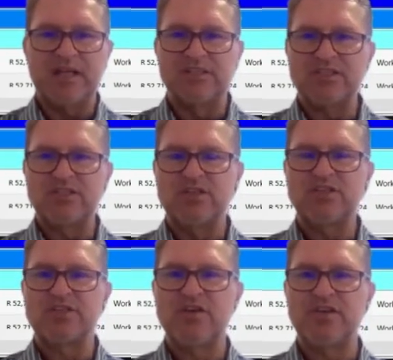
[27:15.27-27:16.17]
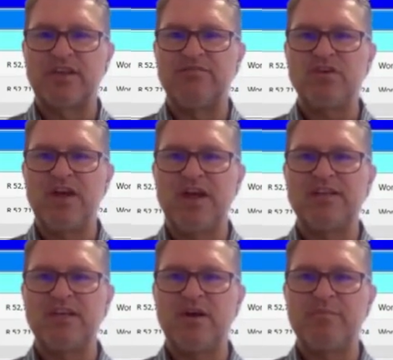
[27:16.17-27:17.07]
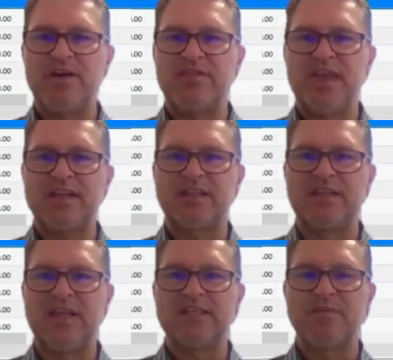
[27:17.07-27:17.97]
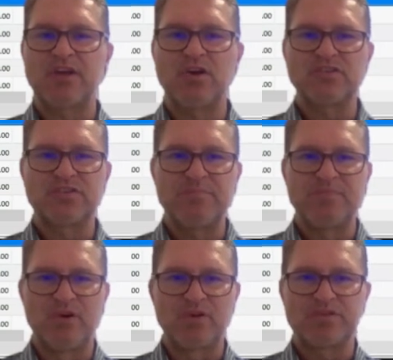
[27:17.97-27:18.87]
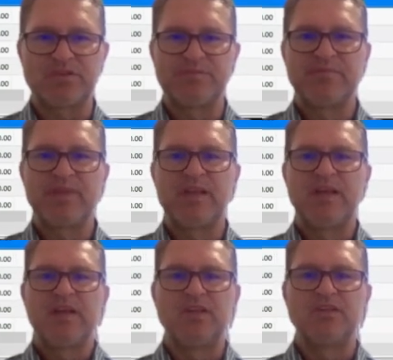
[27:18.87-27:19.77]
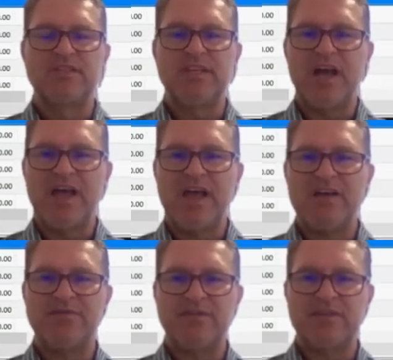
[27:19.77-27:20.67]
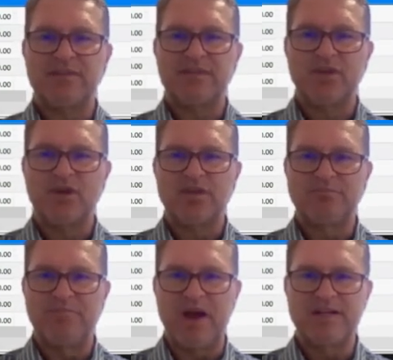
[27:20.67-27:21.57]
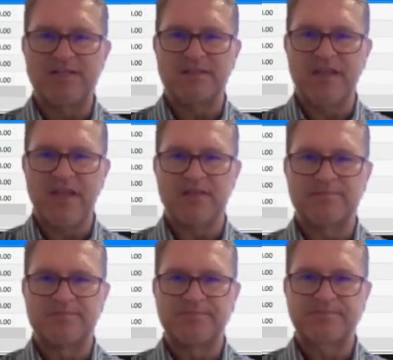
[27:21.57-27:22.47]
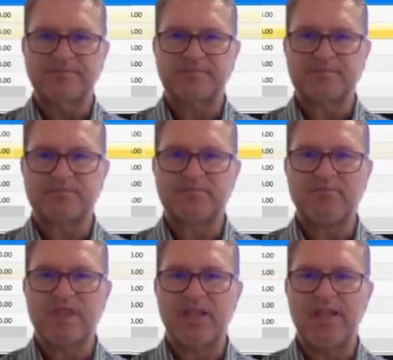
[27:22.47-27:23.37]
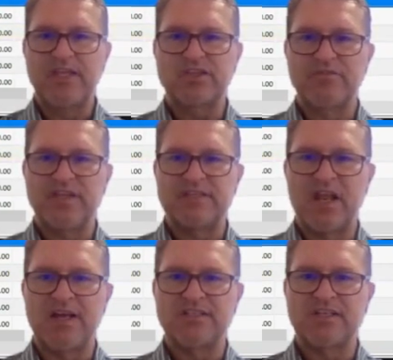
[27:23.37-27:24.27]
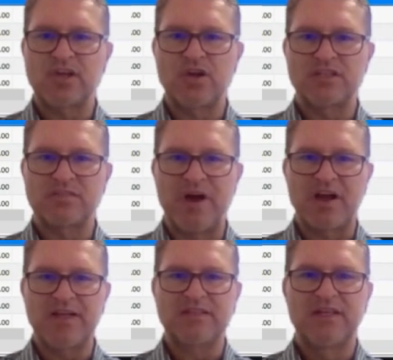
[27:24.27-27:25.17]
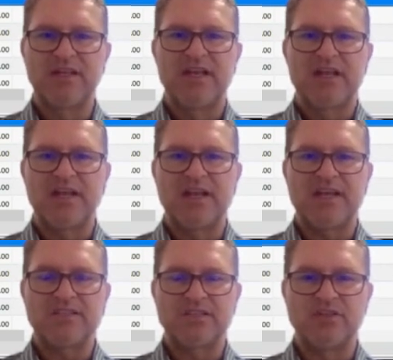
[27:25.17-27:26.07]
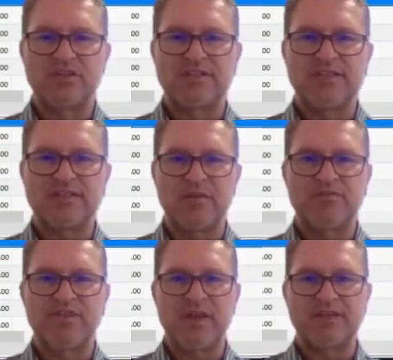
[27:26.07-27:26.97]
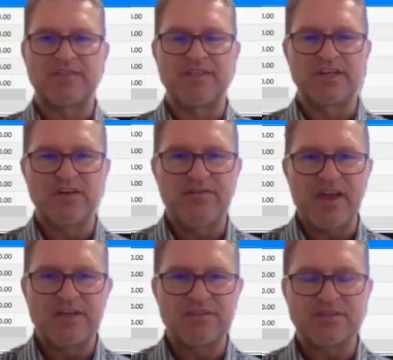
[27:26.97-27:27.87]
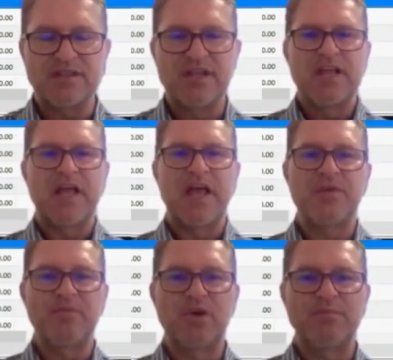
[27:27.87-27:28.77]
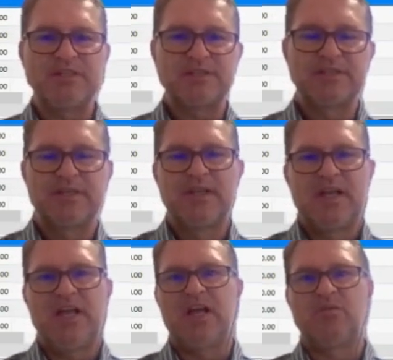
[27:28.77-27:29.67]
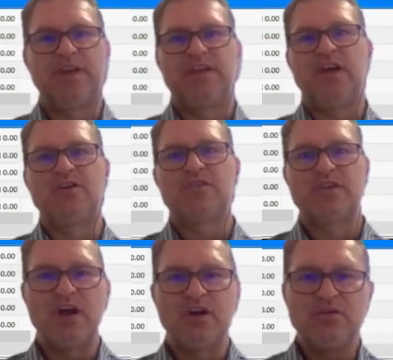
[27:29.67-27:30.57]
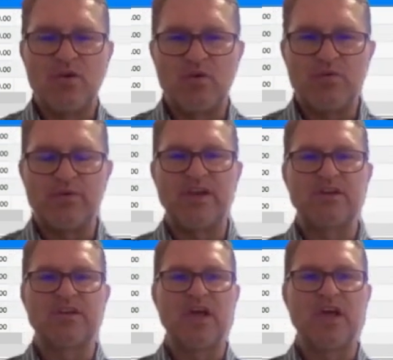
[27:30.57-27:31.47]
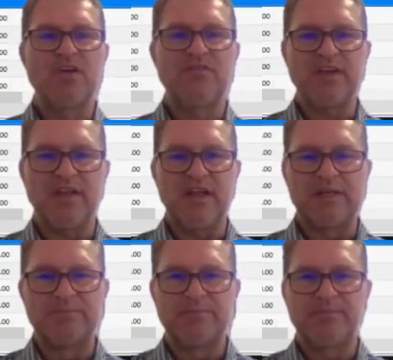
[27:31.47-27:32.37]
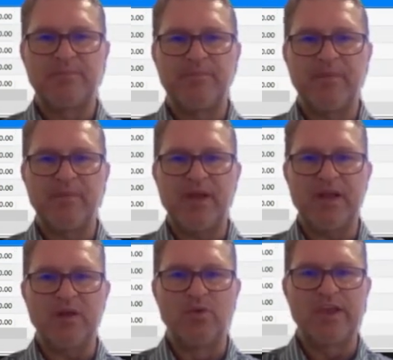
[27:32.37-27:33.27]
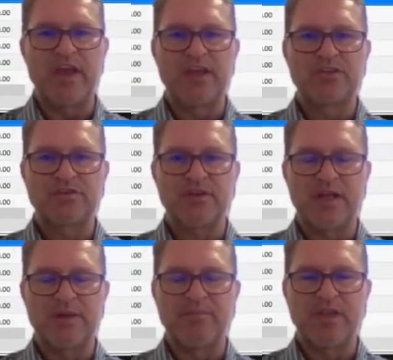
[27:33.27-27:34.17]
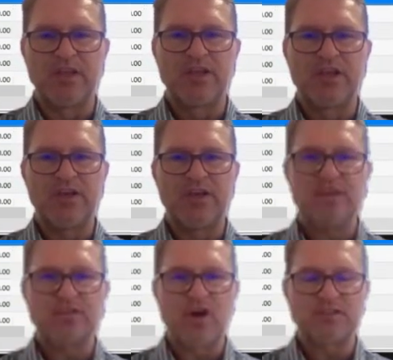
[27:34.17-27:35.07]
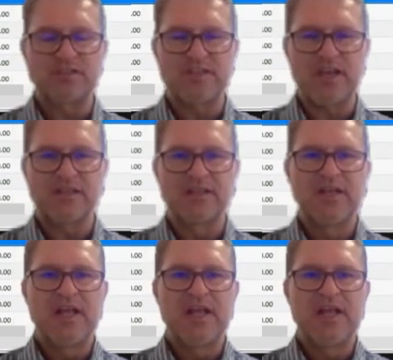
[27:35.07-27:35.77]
Just to give you an idea about that, there's my cost report. You'll see I have cost buckets again. Each of these lines is a cost bucket that has, you'll see some of them as 0 values at the moment. We don't know if we're going to incur these costs yet.